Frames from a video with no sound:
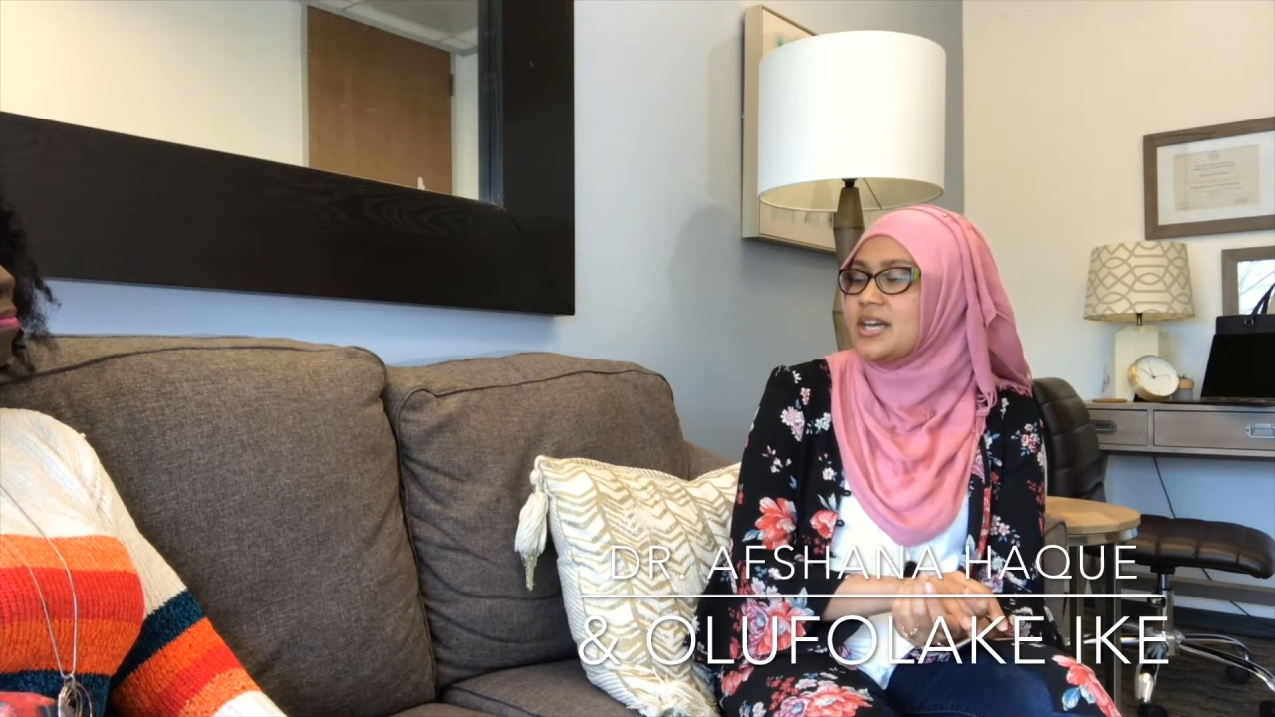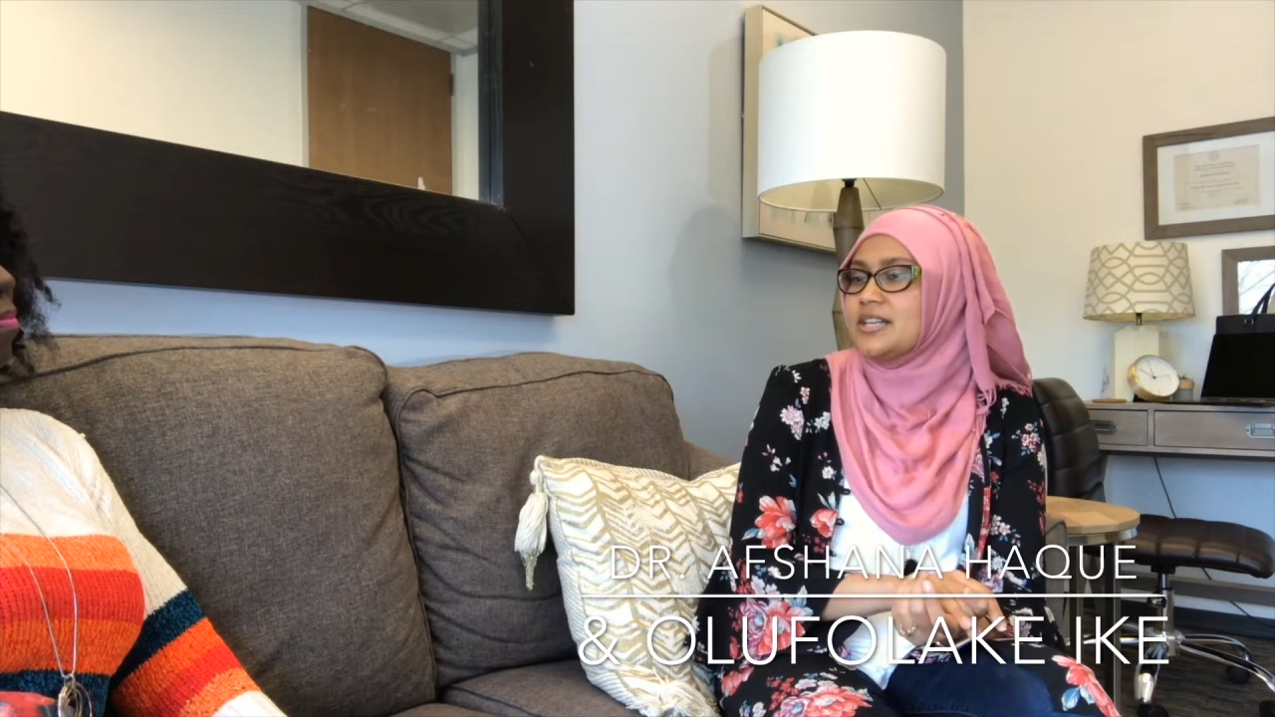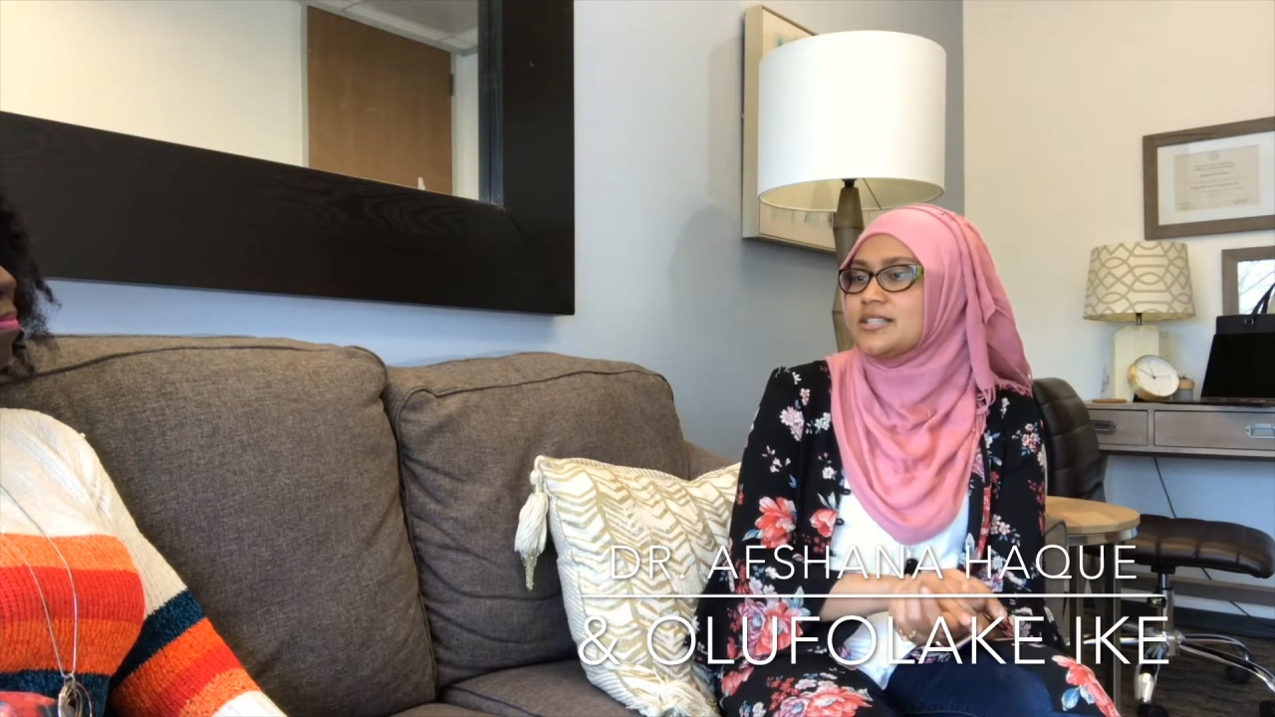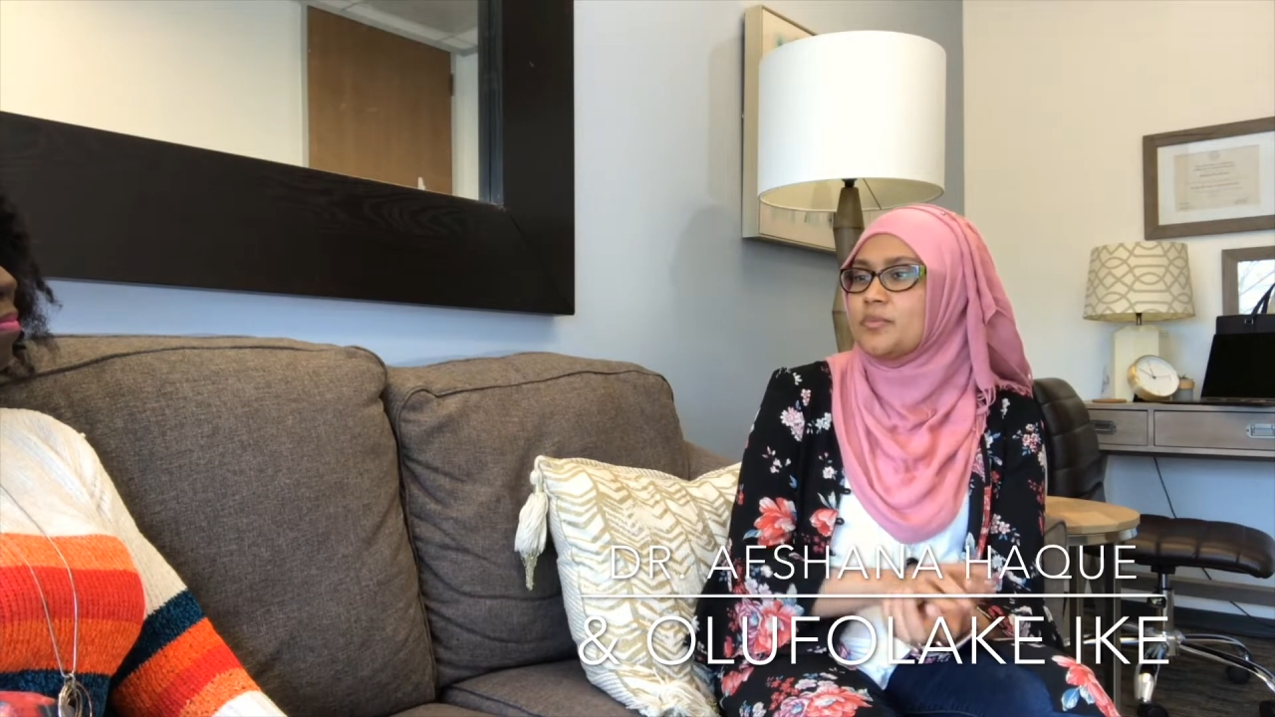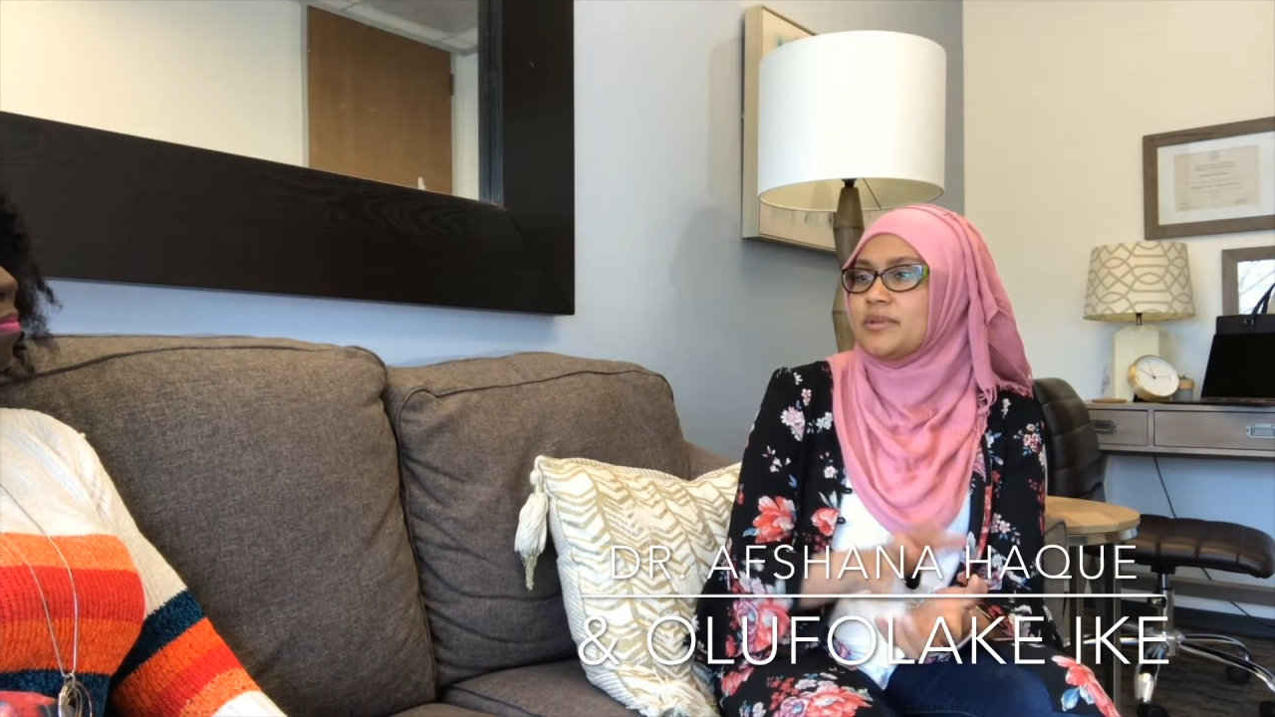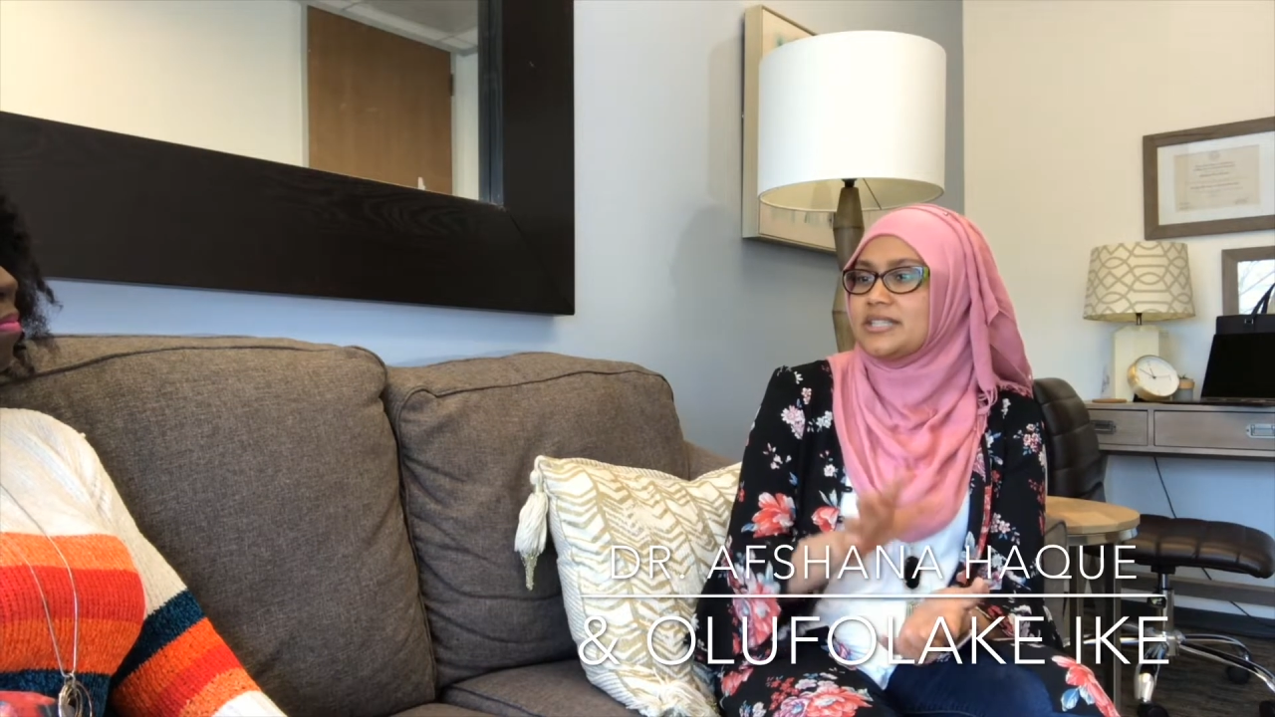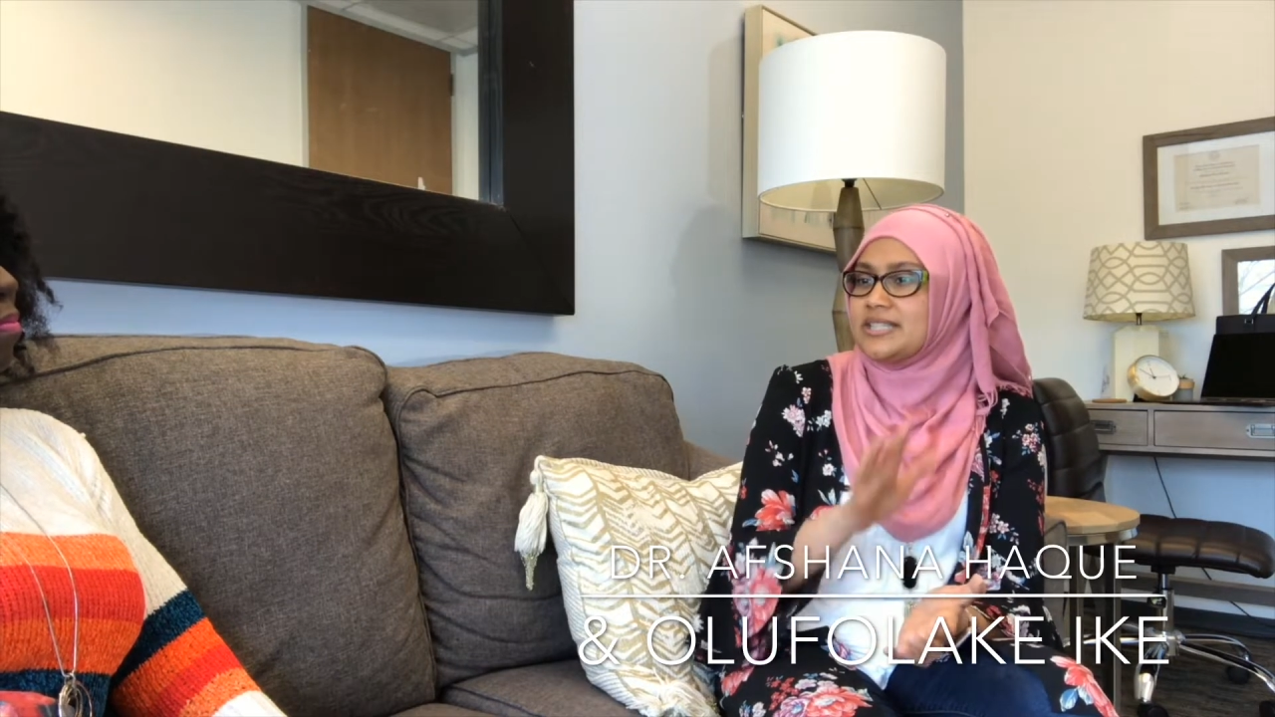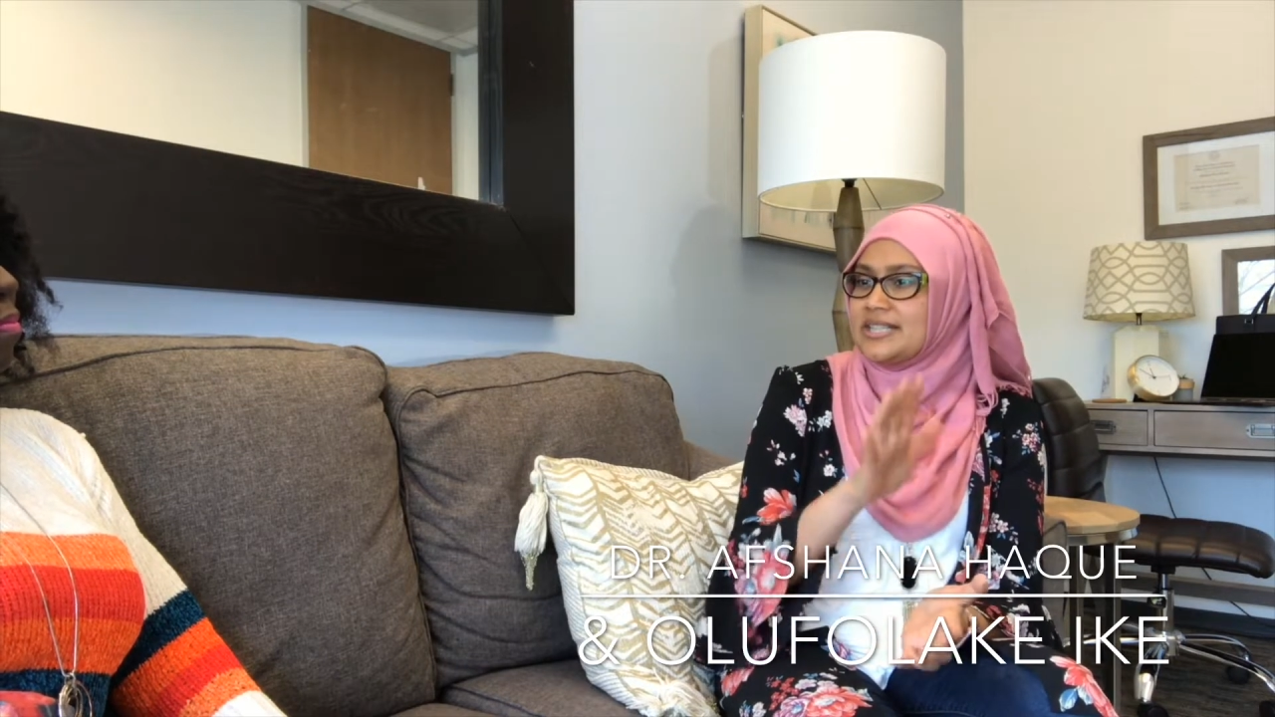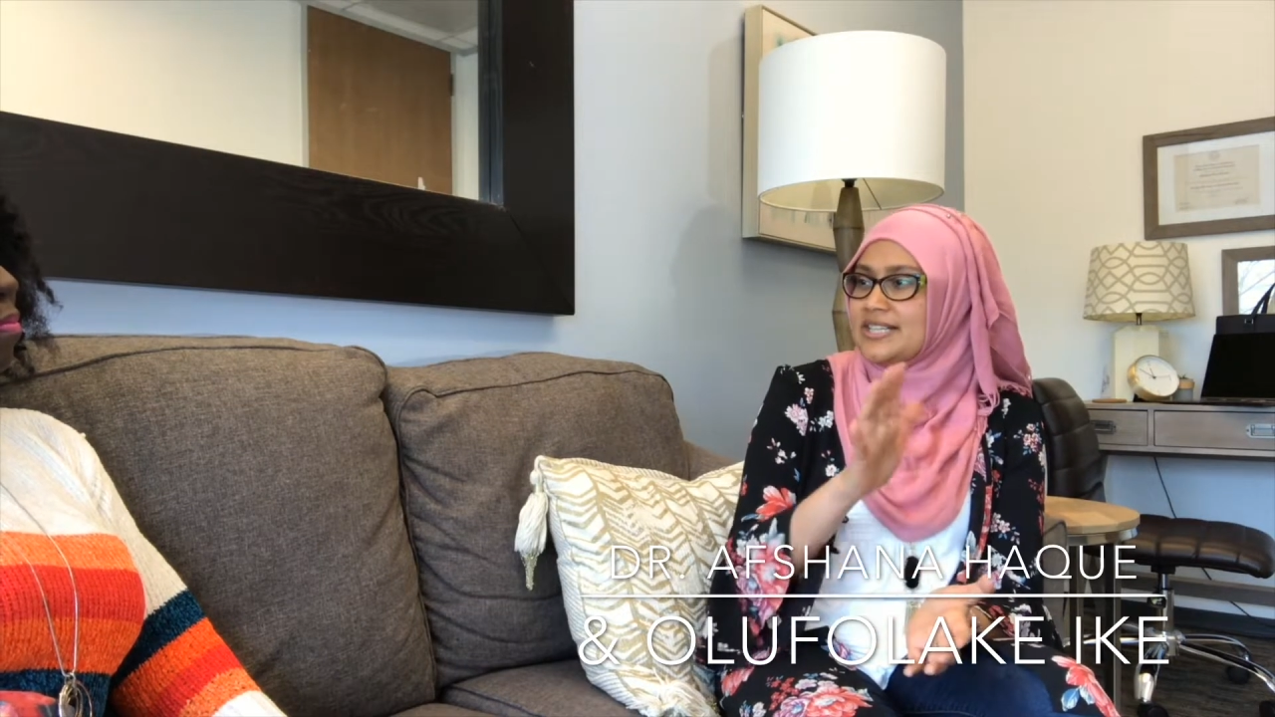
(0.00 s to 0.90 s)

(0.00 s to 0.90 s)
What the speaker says: So building